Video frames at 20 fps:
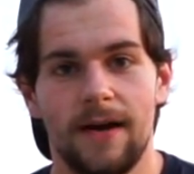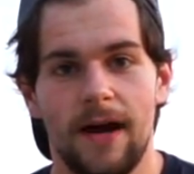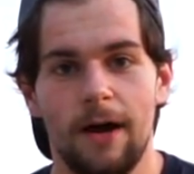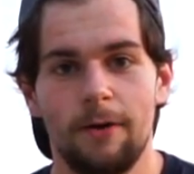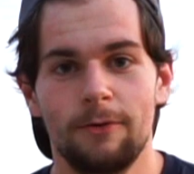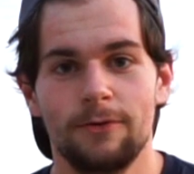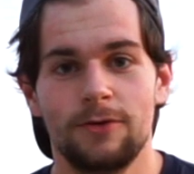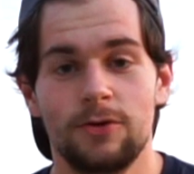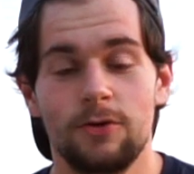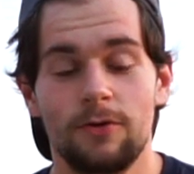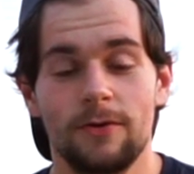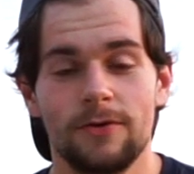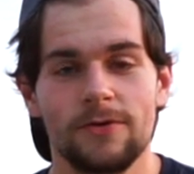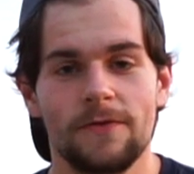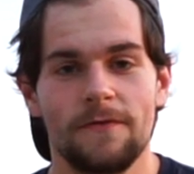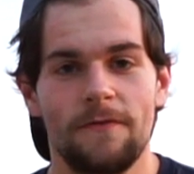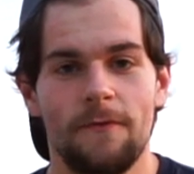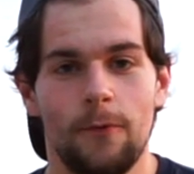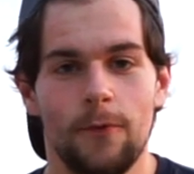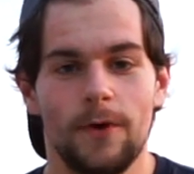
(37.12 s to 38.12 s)
was
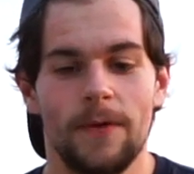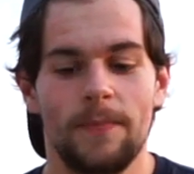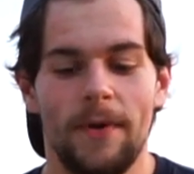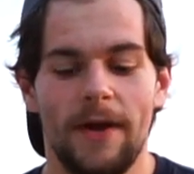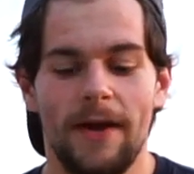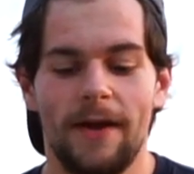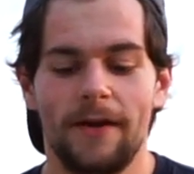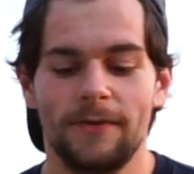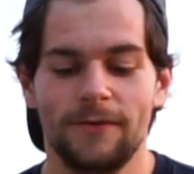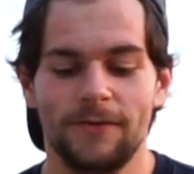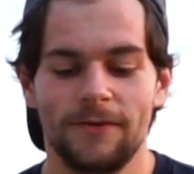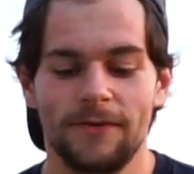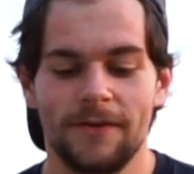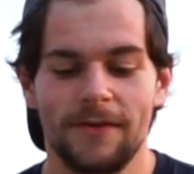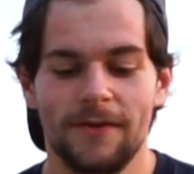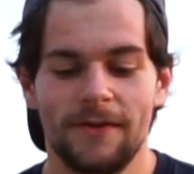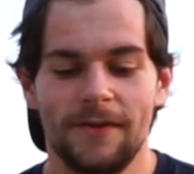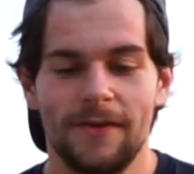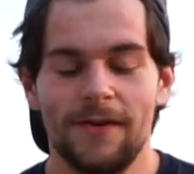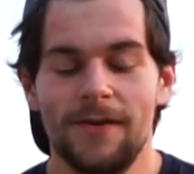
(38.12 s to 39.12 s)
240 pounds.
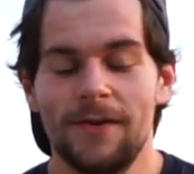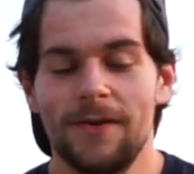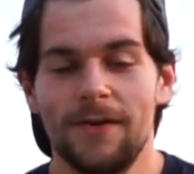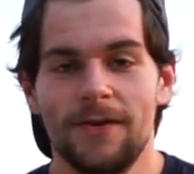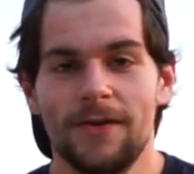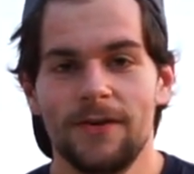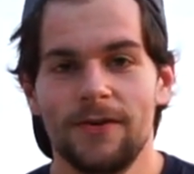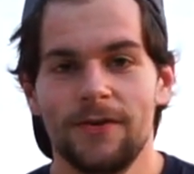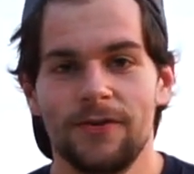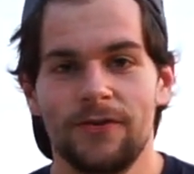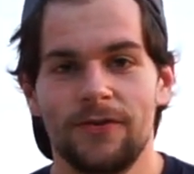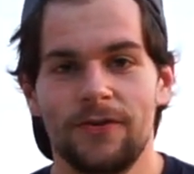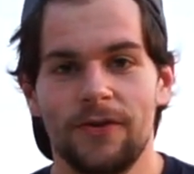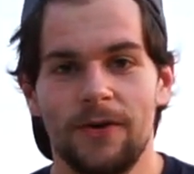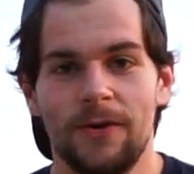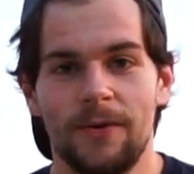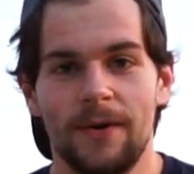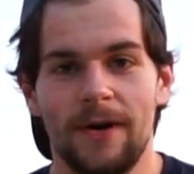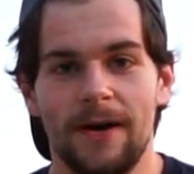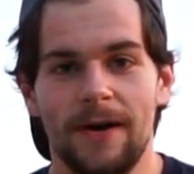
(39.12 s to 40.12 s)

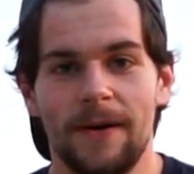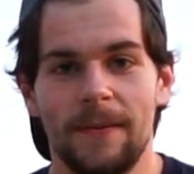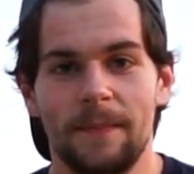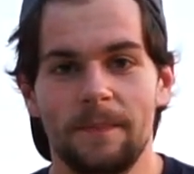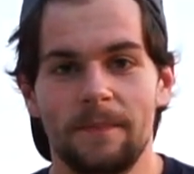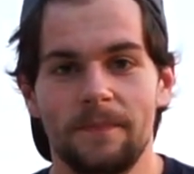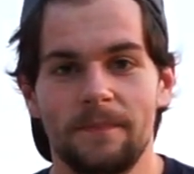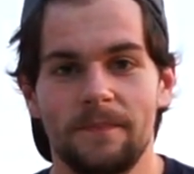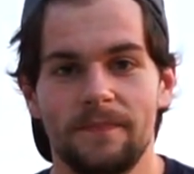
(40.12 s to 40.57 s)
So